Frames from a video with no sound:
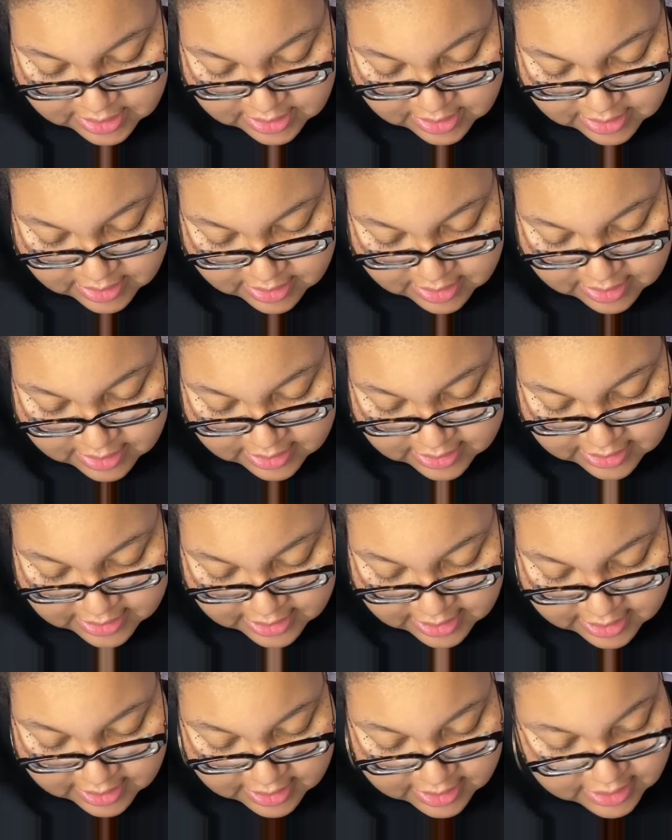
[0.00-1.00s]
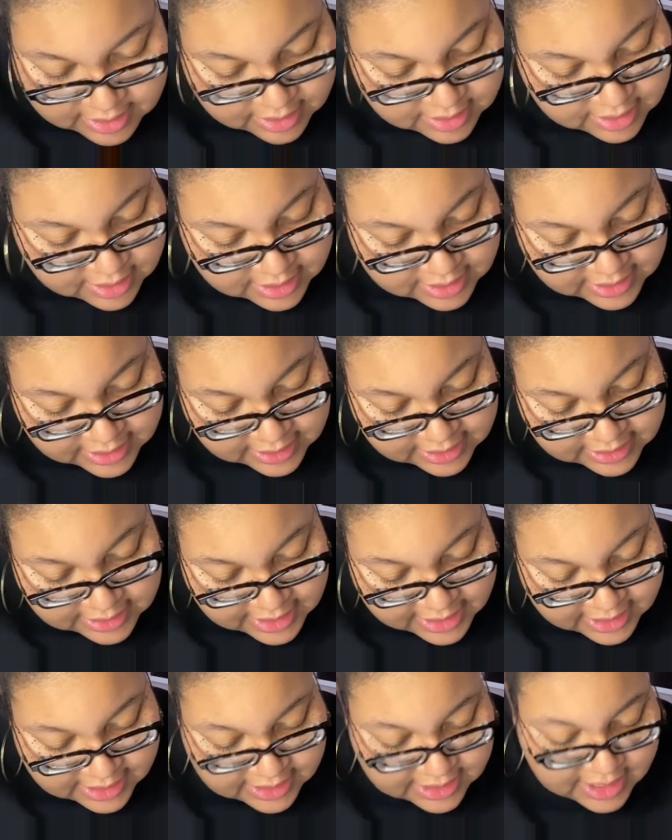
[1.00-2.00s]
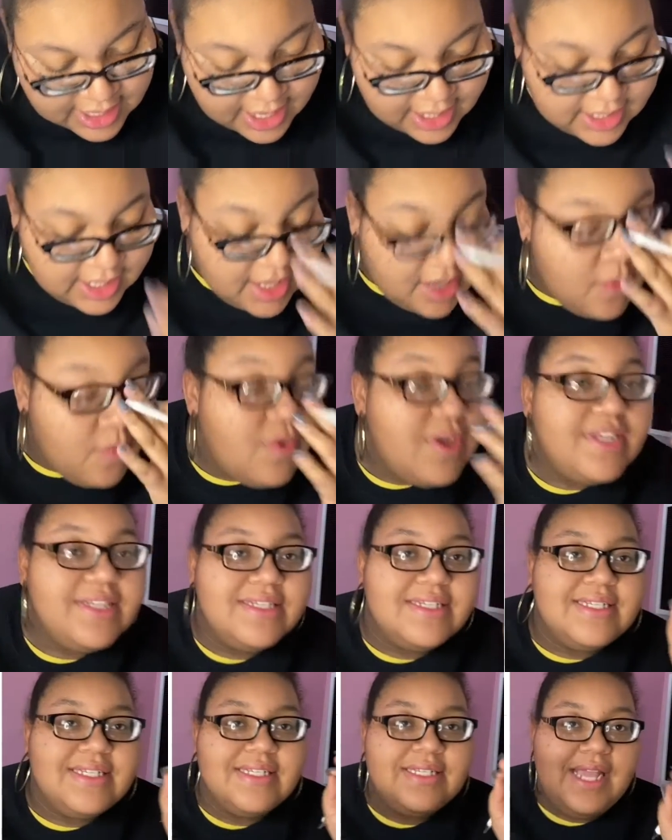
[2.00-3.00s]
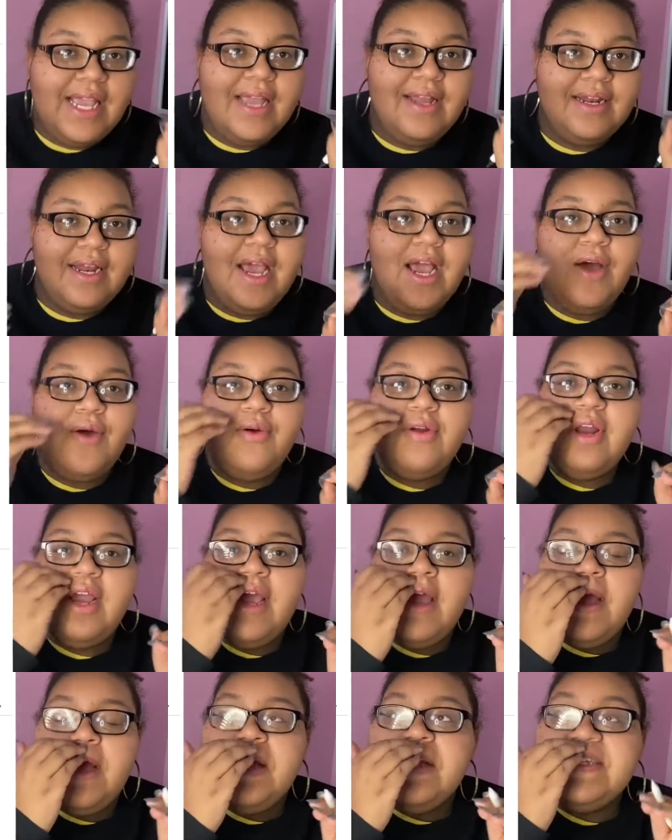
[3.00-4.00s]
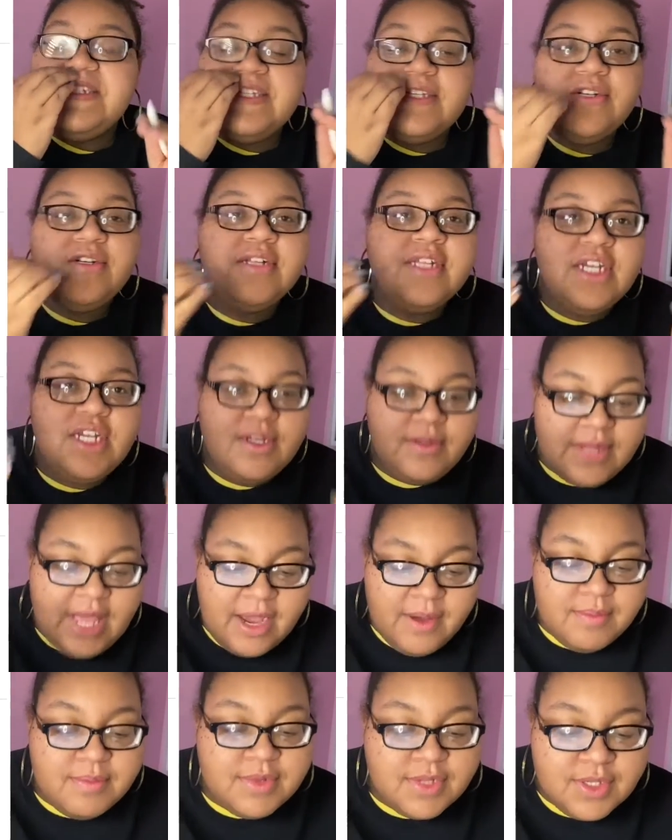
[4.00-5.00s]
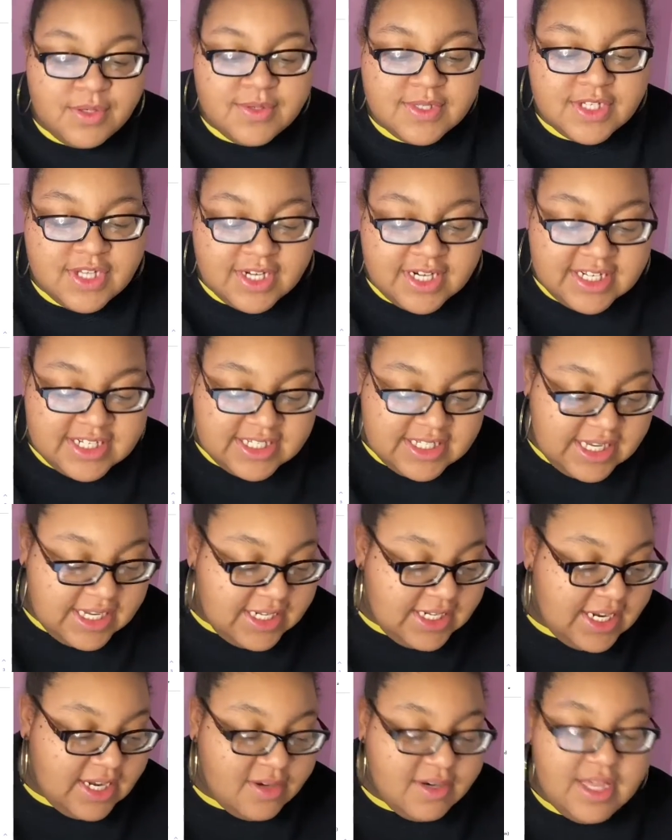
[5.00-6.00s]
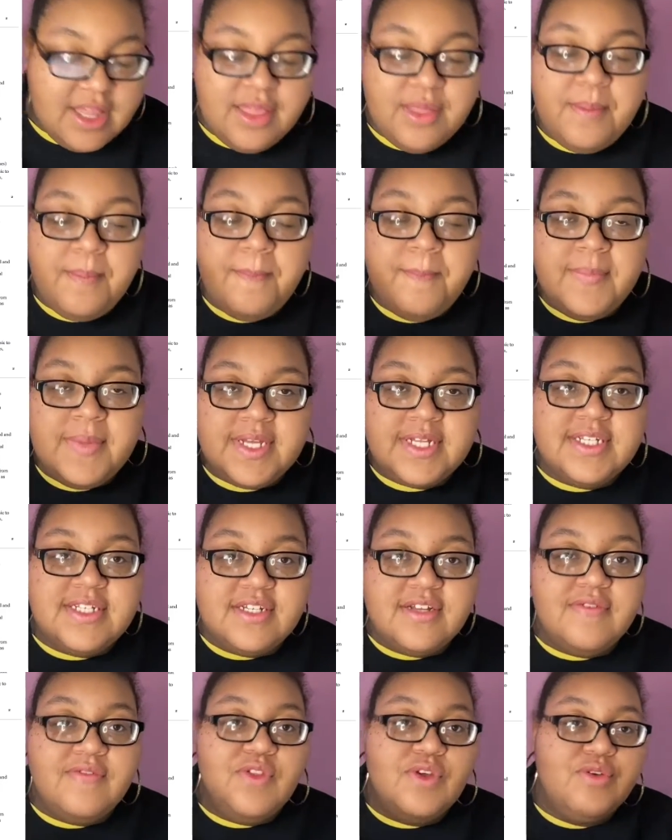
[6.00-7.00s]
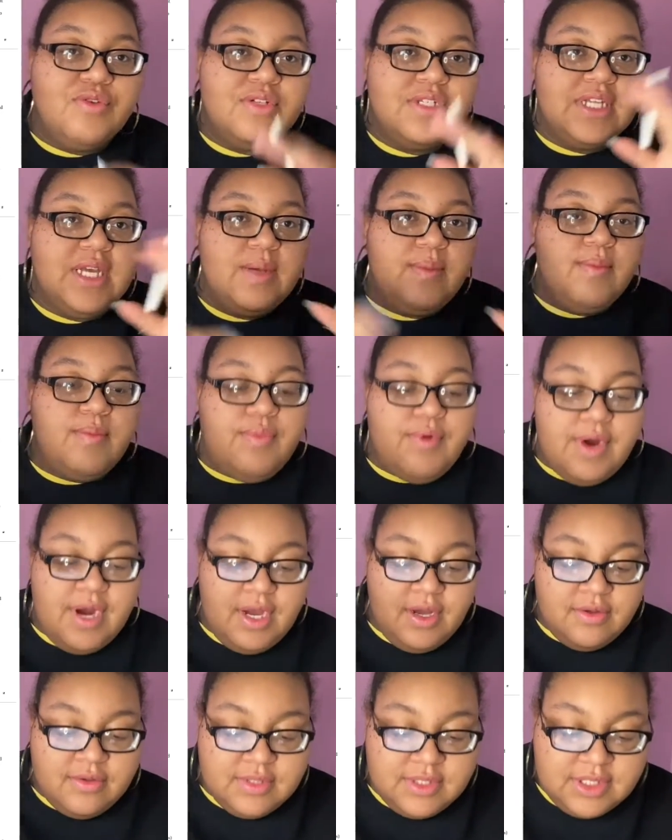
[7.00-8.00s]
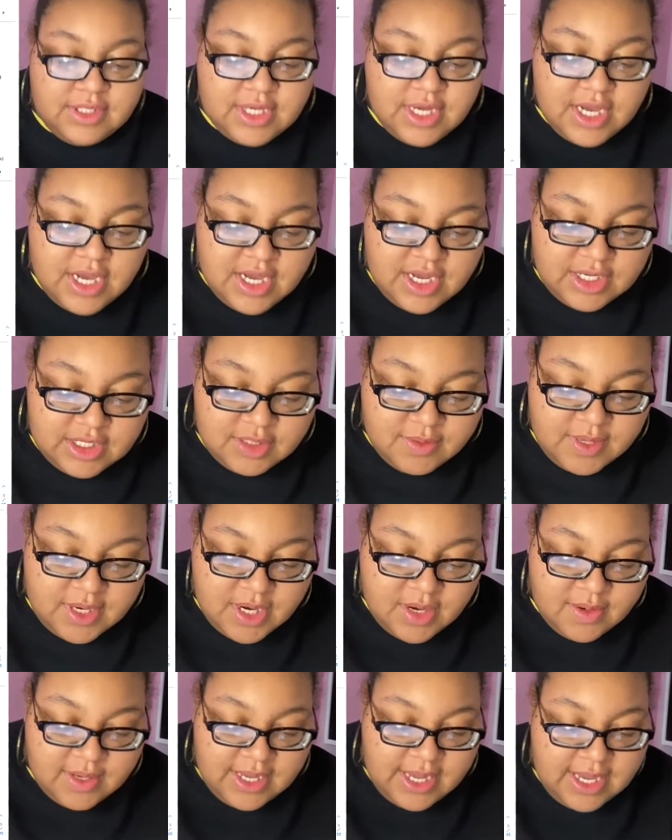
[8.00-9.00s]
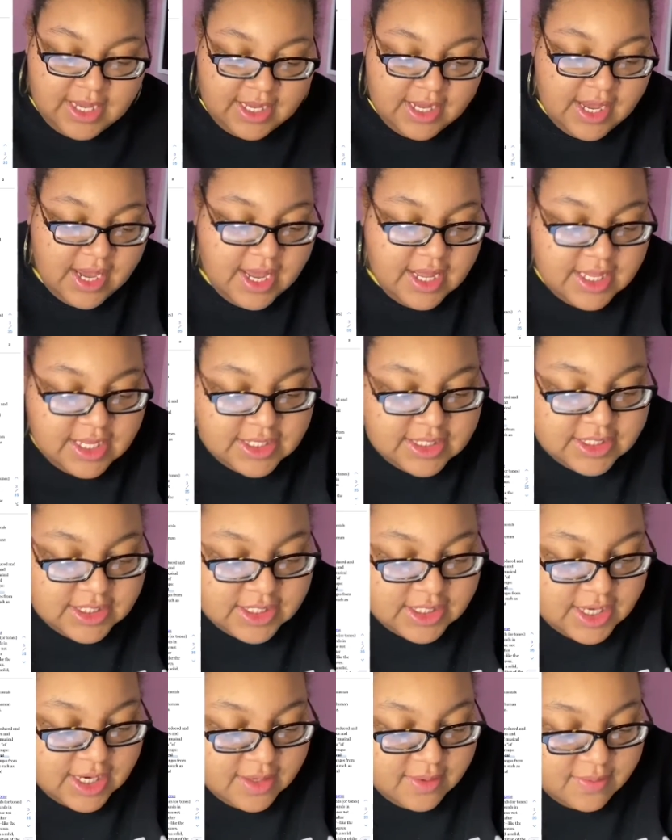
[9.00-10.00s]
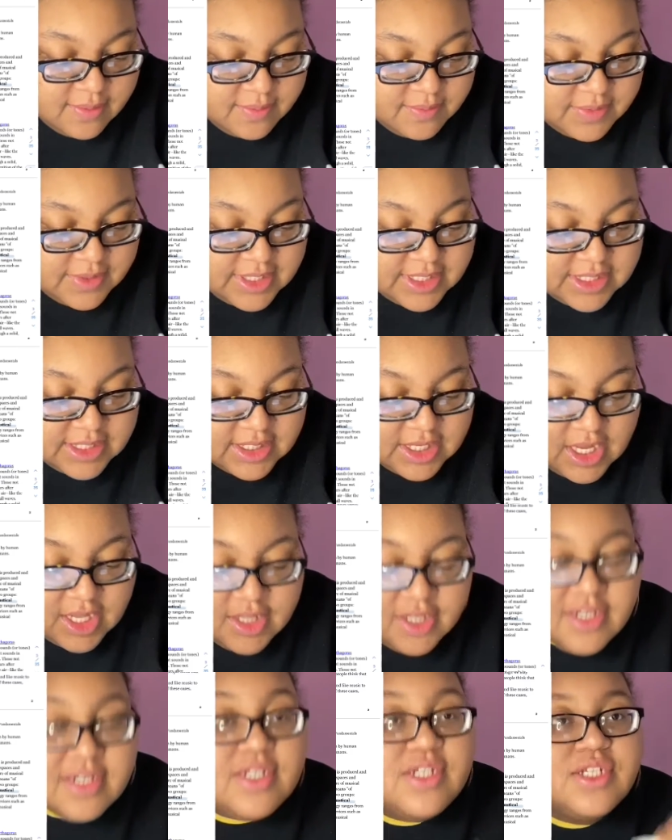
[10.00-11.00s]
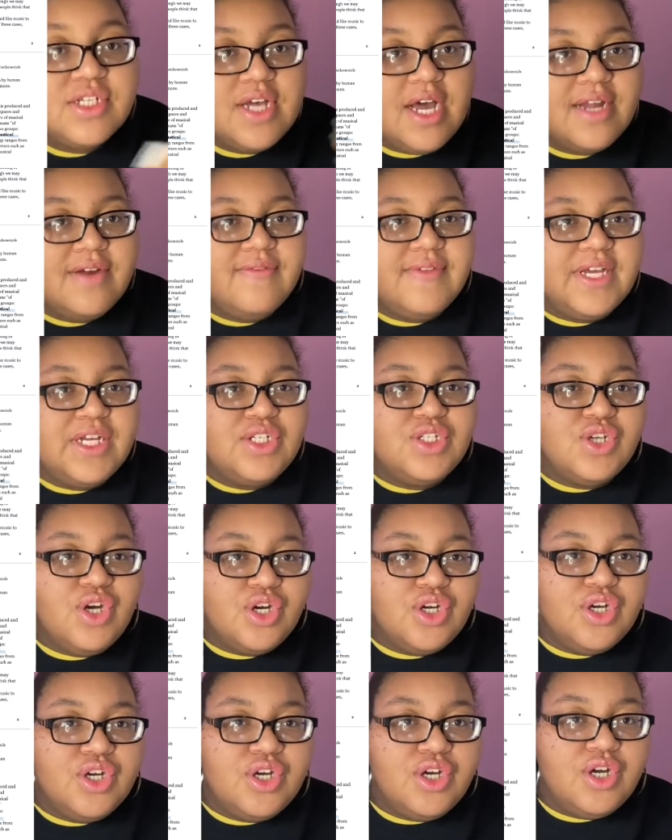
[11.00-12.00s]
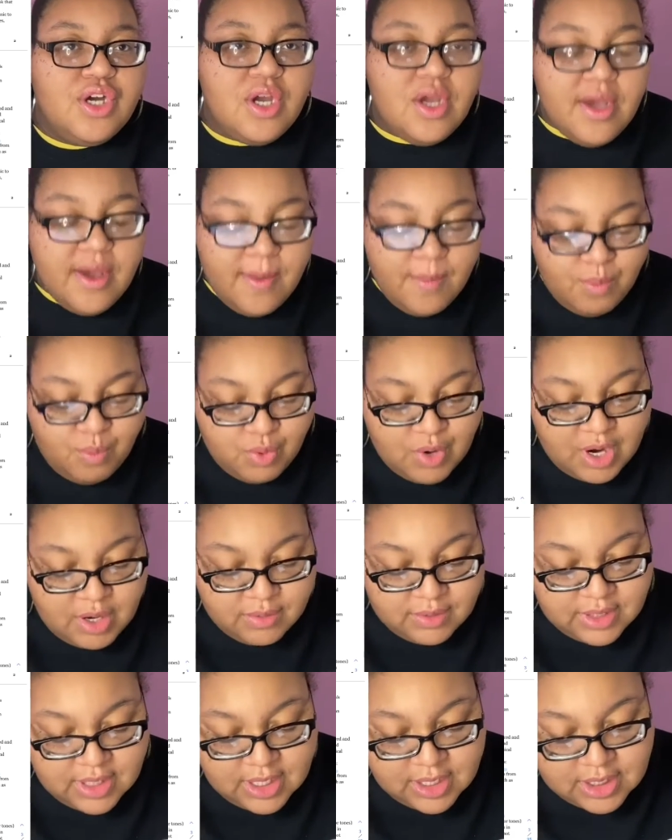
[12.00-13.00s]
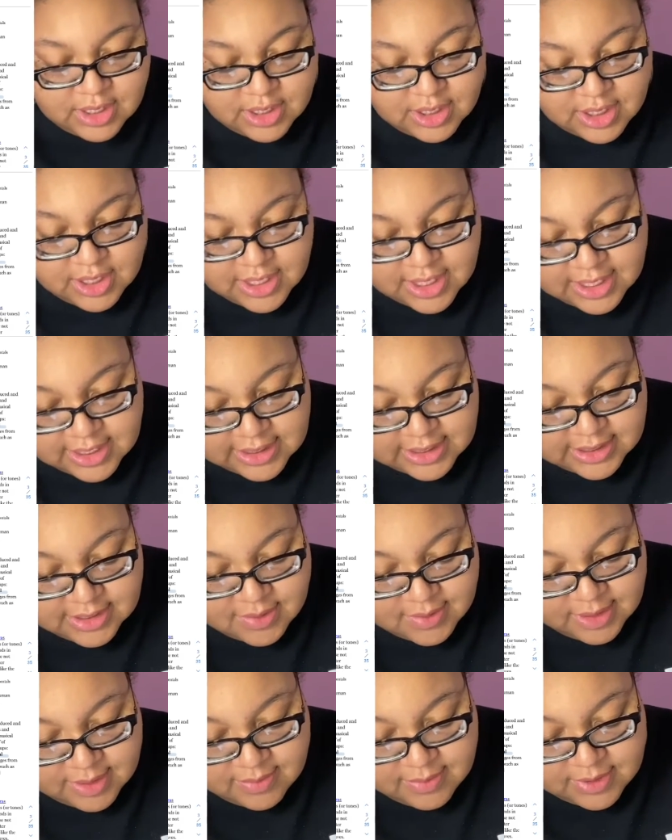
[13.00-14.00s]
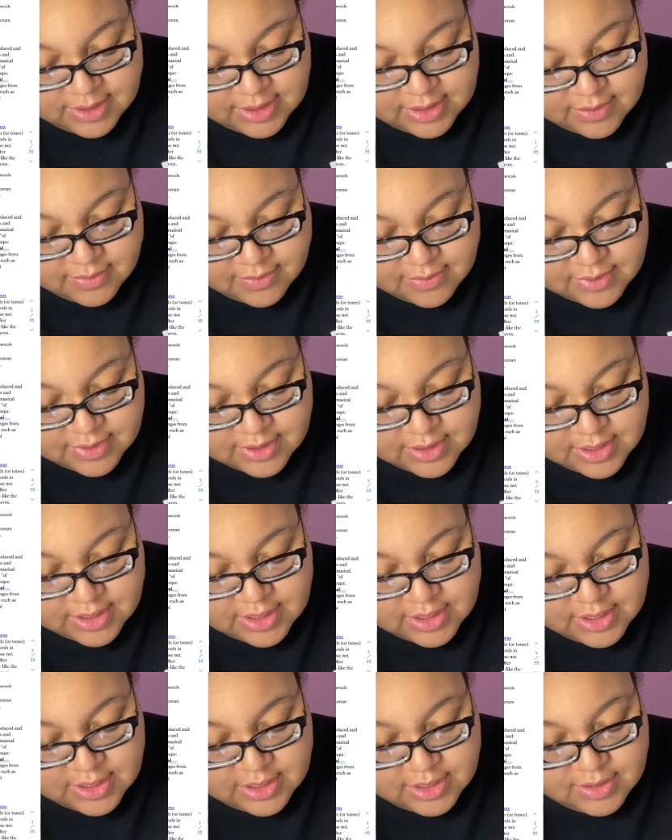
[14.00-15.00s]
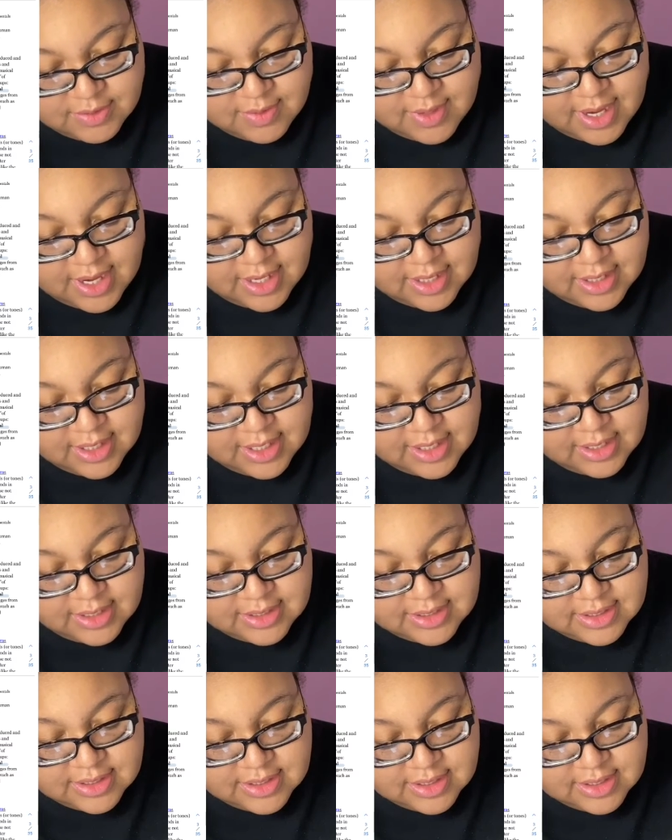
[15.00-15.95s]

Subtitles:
all of that, anything like that. I kind of want it to stand out. Just literally that blue is going to stand out in the midst of those like browns. So okay, and so now this color, this kind of like darker brown color, is what I'm going to use to highlight